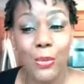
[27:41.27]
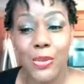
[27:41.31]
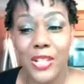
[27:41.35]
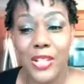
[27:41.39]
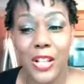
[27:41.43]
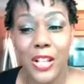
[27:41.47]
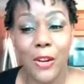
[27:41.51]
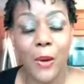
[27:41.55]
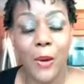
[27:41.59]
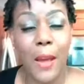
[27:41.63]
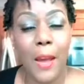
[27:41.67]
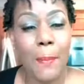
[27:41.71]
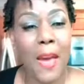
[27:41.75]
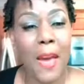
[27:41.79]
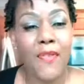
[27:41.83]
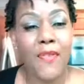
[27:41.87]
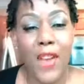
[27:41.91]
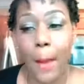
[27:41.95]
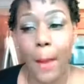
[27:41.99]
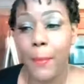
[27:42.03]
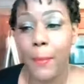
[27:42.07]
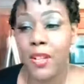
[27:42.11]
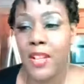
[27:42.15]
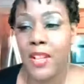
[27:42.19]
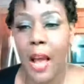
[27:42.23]
So, and that's
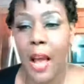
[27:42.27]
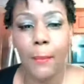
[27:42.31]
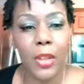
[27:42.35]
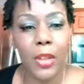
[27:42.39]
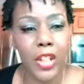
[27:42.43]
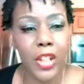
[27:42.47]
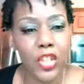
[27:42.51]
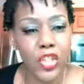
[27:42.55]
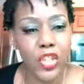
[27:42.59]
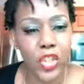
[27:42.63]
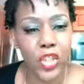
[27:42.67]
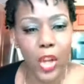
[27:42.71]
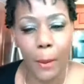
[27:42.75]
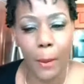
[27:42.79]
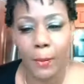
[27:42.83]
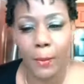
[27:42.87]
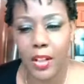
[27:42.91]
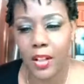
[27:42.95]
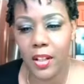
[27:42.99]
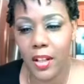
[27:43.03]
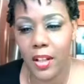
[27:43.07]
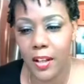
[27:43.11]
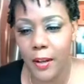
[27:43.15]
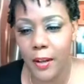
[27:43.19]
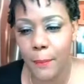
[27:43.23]
I'm gonna
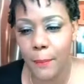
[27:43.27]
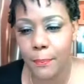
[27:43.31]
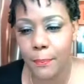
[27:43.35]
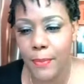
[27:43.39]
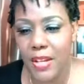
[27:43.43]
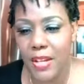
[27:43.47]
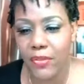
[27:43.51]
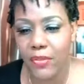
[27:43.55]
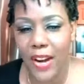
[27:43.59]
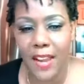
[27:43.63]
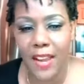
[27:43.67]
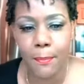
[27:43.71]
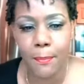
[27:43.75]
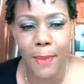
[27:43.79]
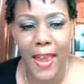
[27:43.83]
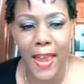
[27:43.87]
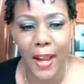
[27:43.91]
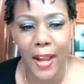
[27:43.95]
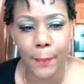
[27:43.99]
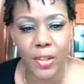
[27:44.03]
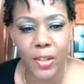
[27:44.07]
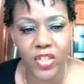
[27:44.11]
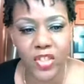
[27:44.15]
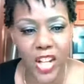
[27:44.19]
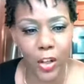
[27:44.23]
be right back.
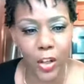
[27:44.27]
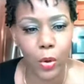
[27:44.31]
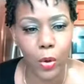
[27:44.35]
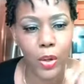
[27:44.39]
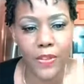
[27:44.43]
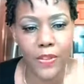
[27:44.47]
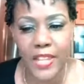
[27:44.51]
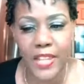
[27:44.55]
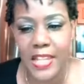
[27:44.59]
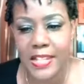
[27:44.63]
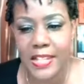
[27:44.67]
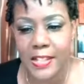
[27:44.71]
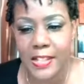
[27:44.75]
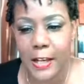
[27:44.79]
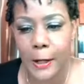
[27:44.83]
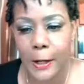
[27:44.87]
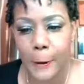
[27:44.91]
I'm gonna check on these